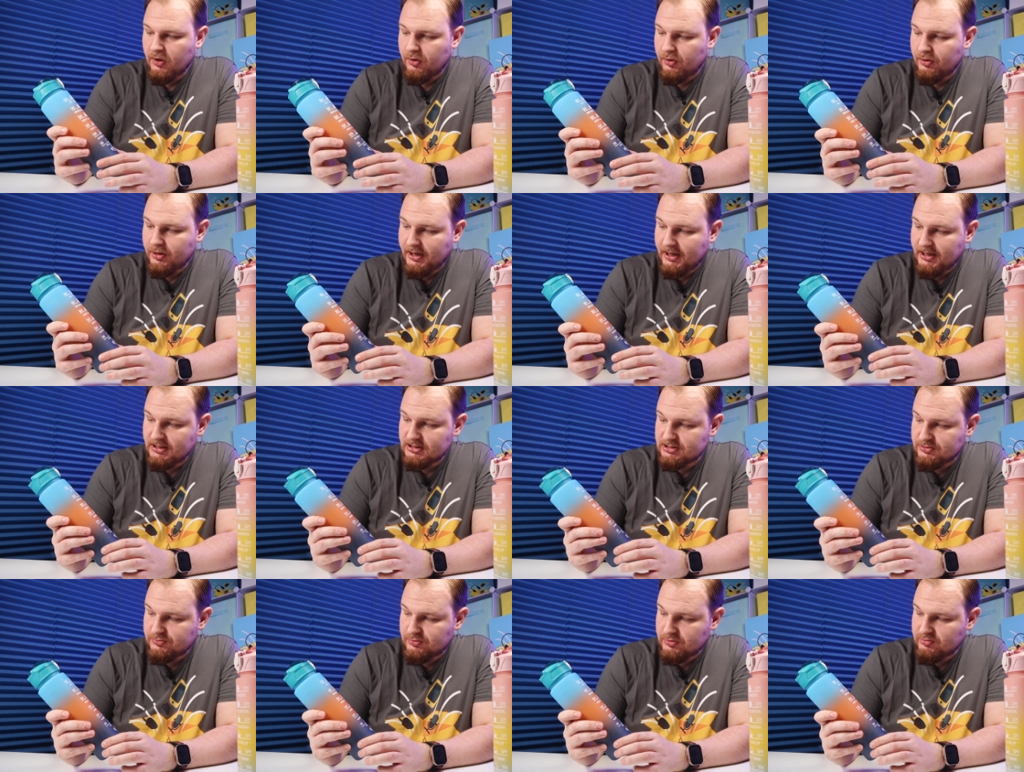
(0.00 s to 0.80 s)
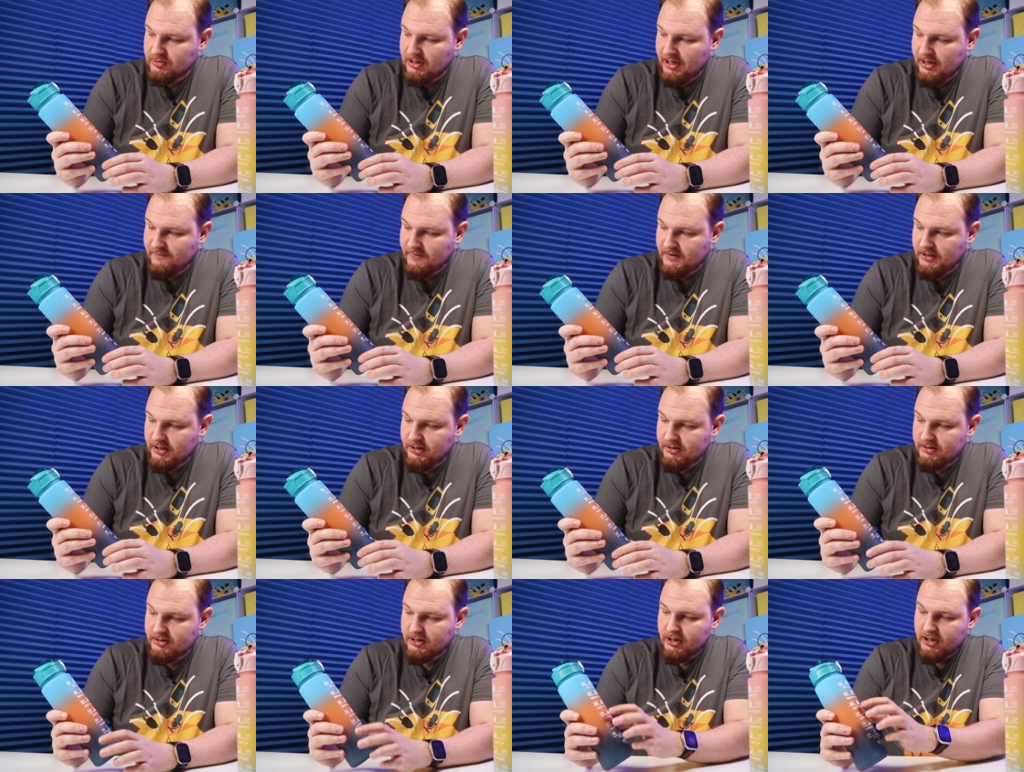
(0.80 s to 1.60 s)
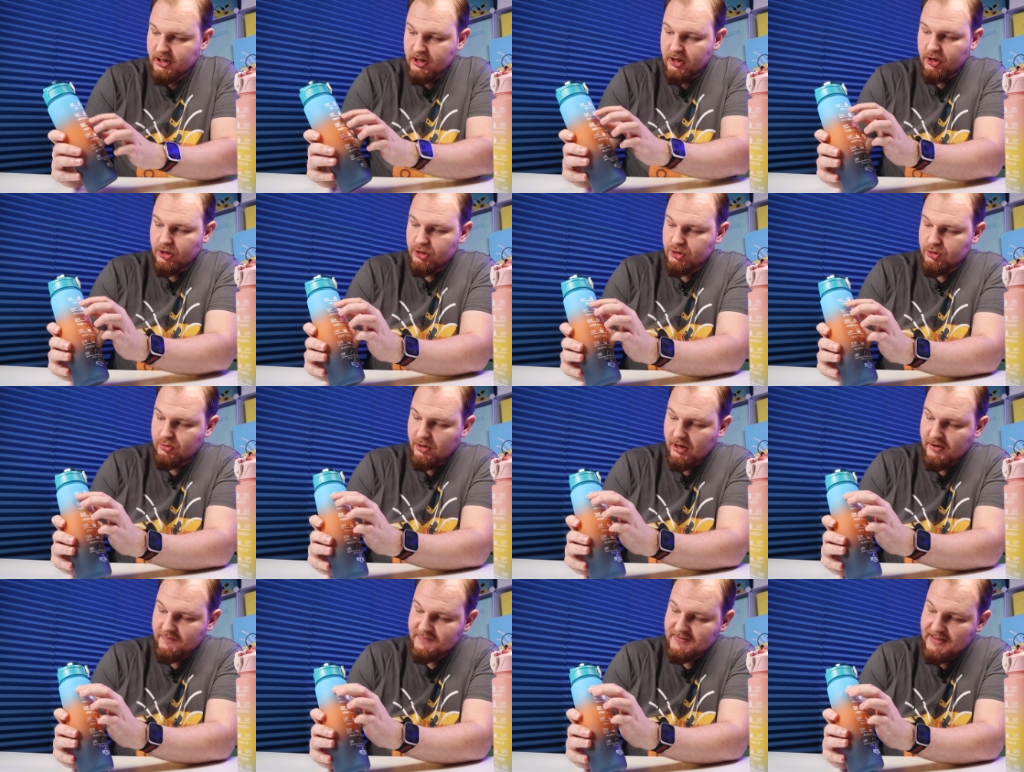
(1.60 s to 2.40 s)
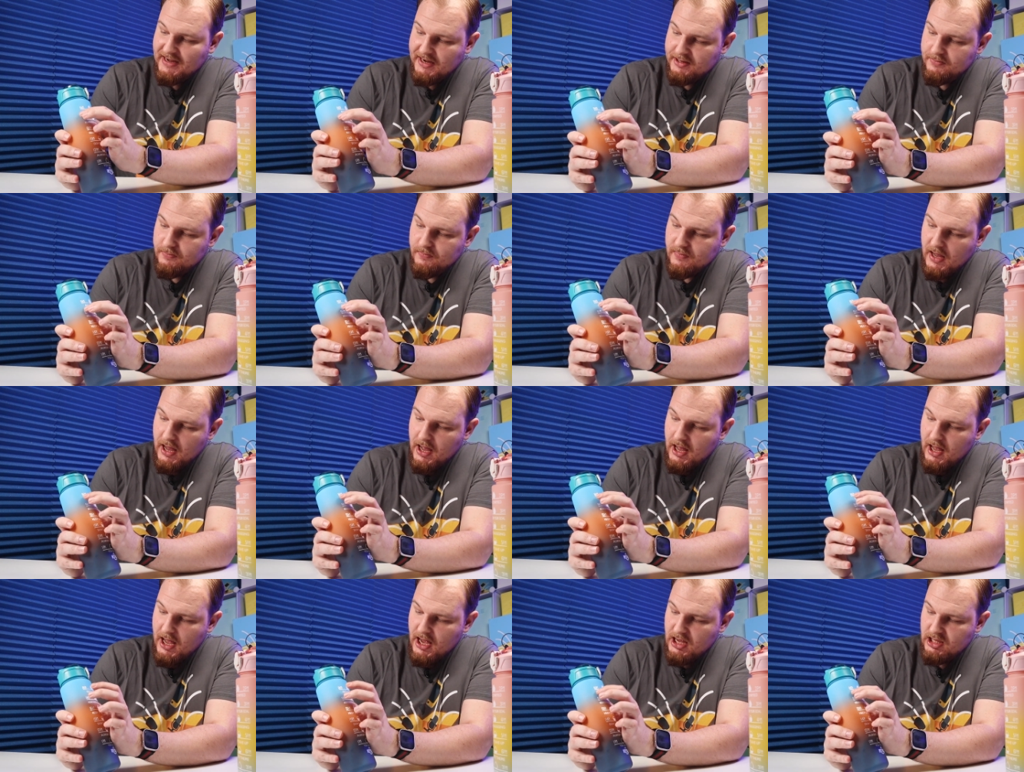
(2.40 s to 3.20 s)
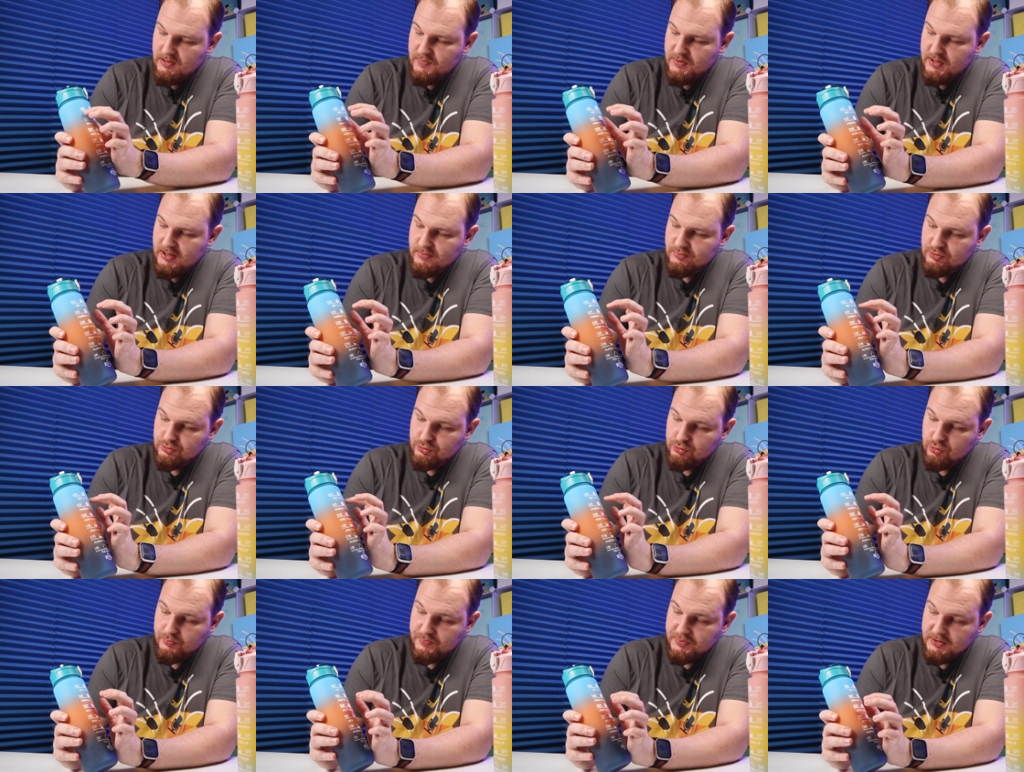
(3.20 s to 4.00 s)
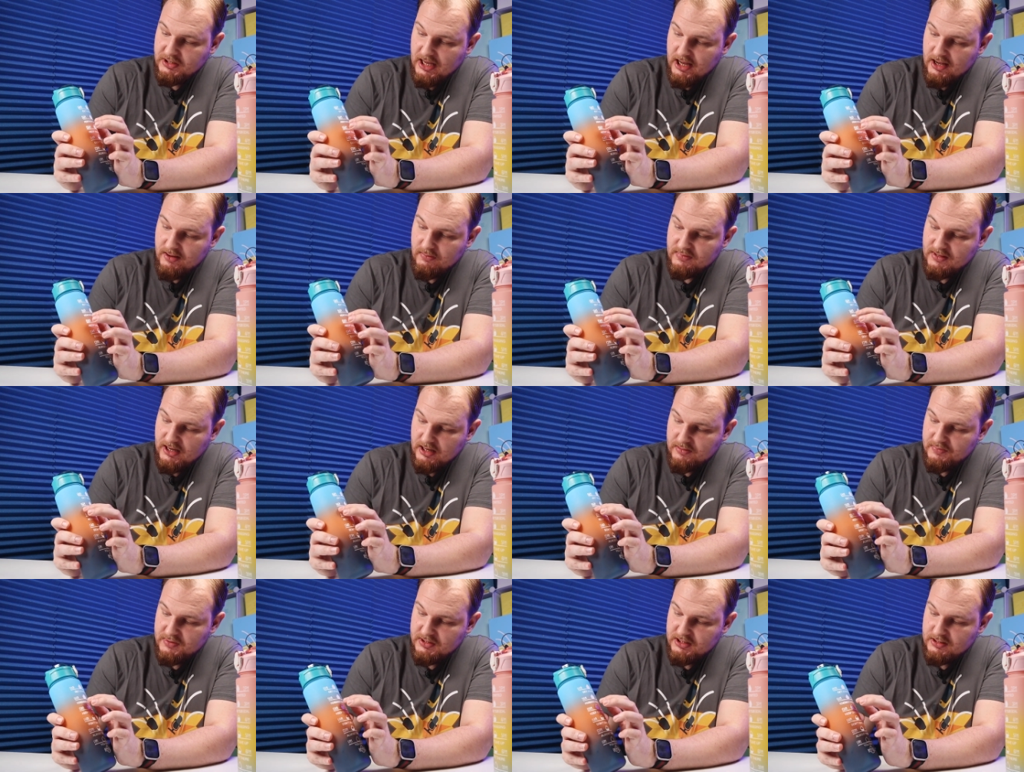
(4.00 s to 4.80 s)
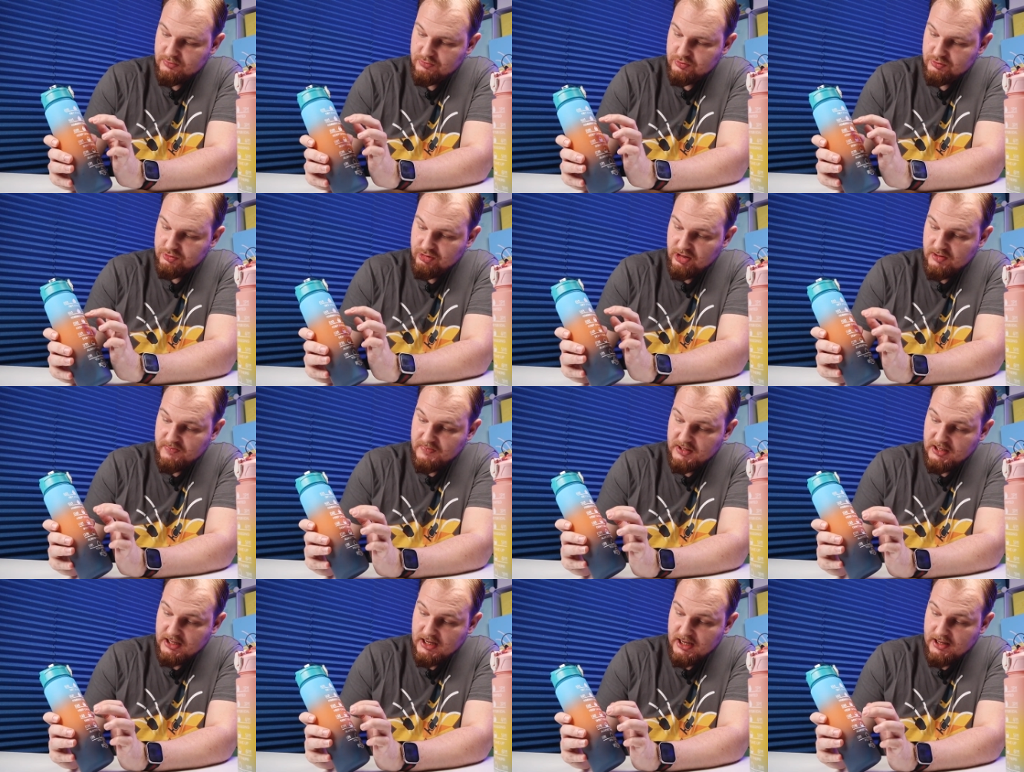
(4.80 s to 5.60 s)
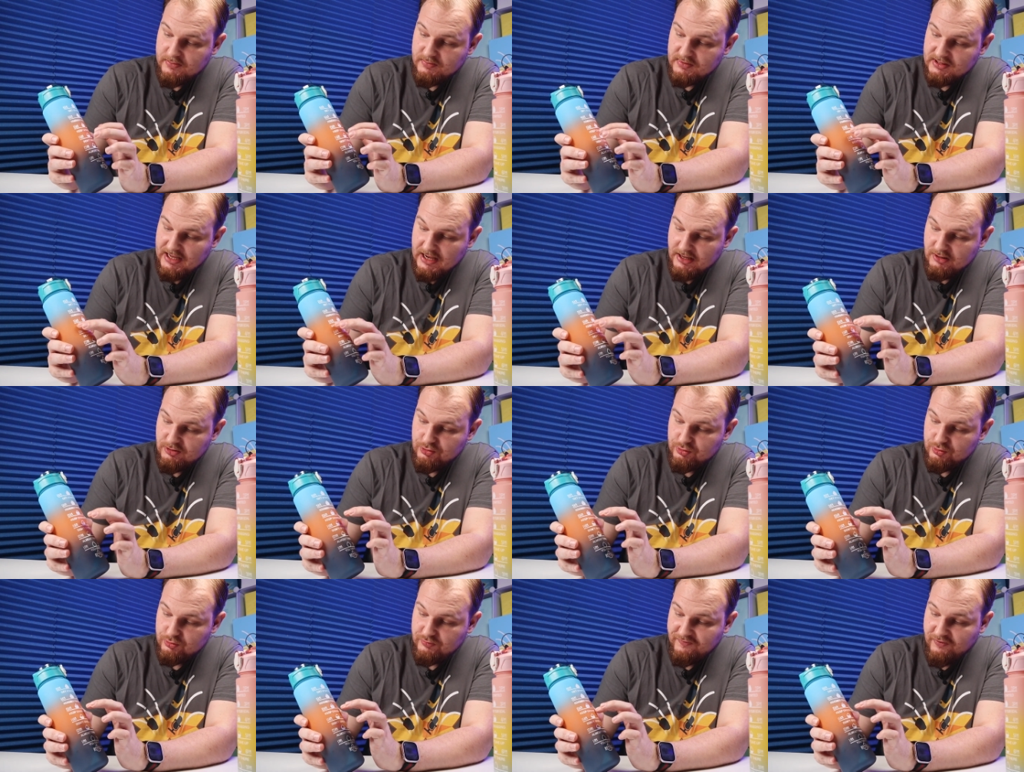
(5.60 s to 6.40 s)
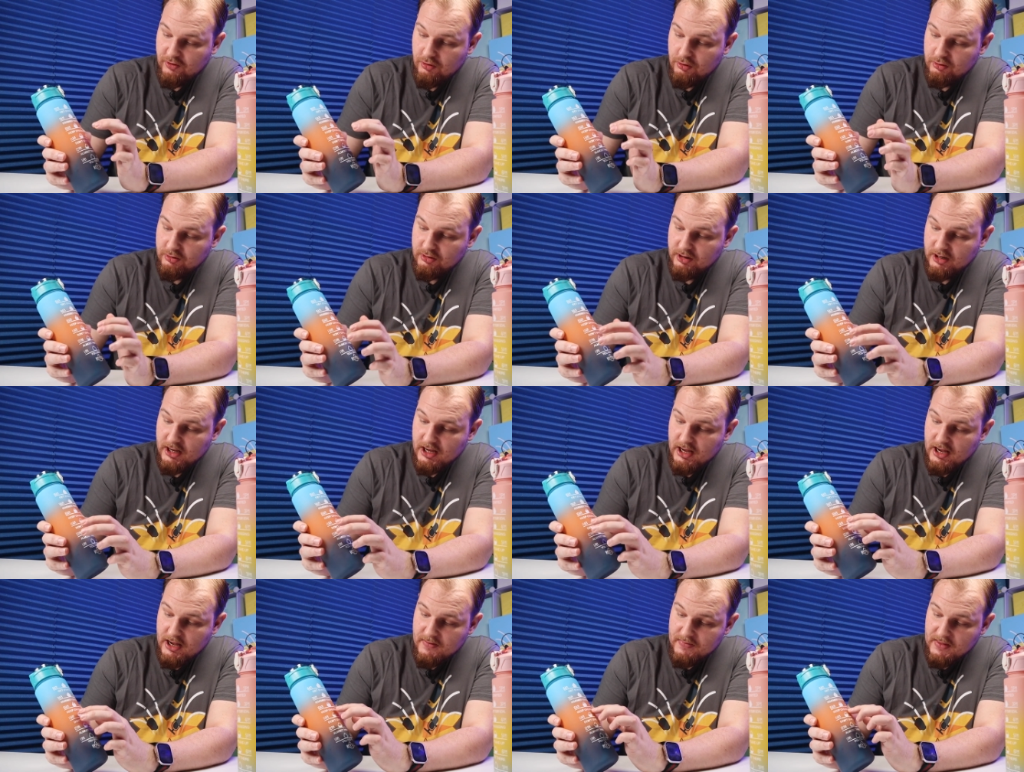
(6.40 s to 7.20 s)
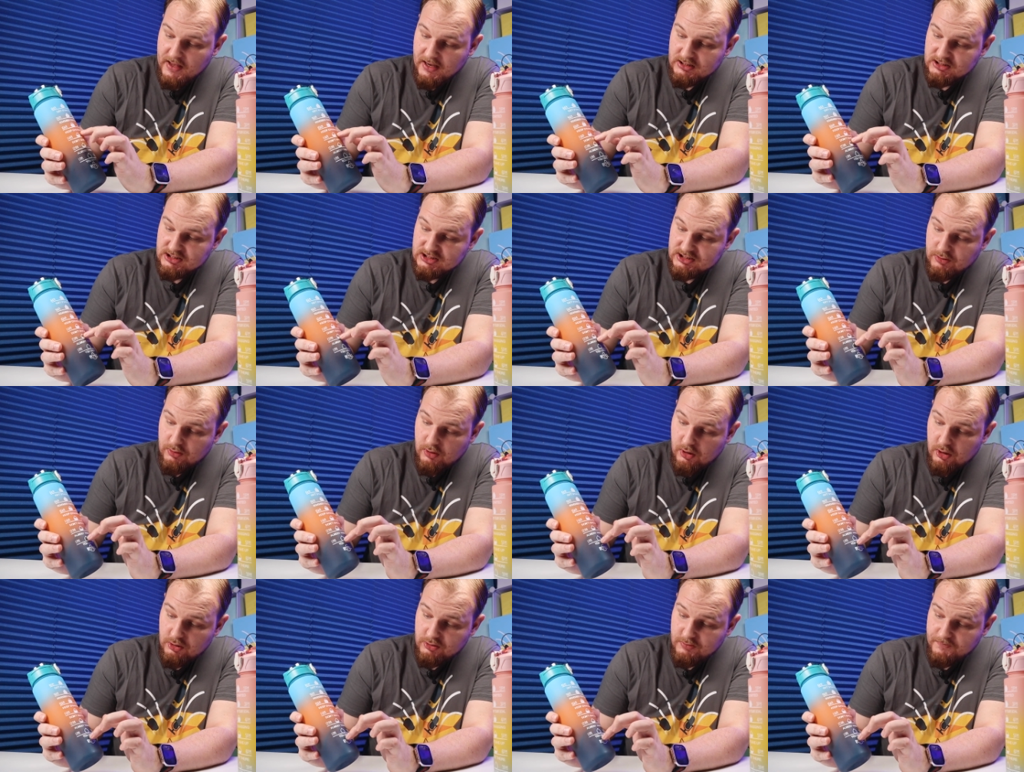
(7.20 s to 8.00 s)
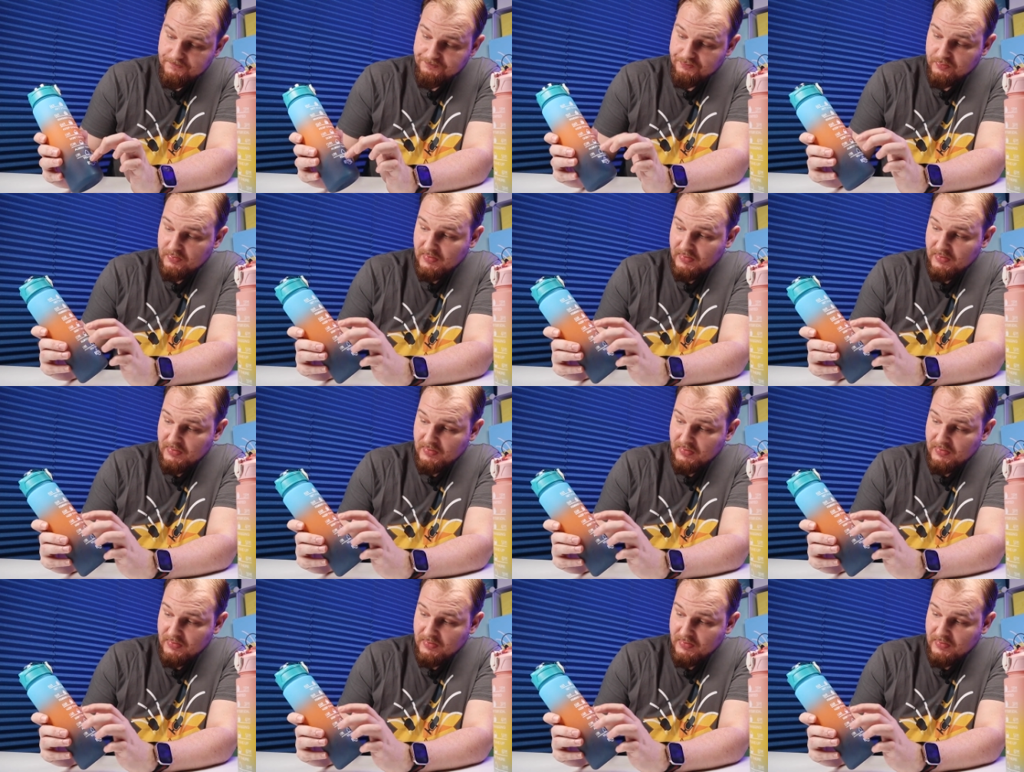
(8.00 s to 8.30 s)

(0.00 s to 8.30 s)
Okay, so what we have here, you have time 8 p.m. to 2 p.m., 9 p.m. to 3 p.m., 10 to 4, and so on.